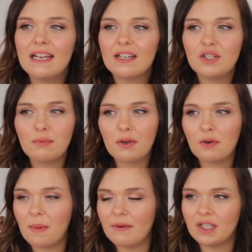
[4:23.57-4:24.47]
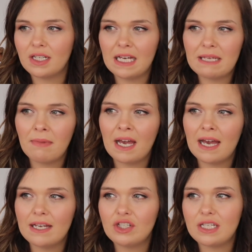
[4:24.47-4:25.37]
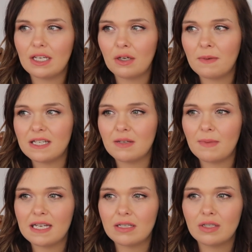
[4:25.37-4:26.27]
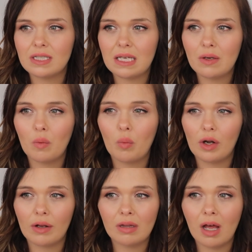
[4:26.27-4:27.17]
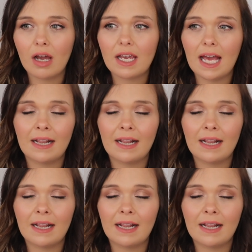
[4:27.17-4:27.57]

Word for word: because she woke up having a nightmare and she didn't go back to bed until 1 o'clock,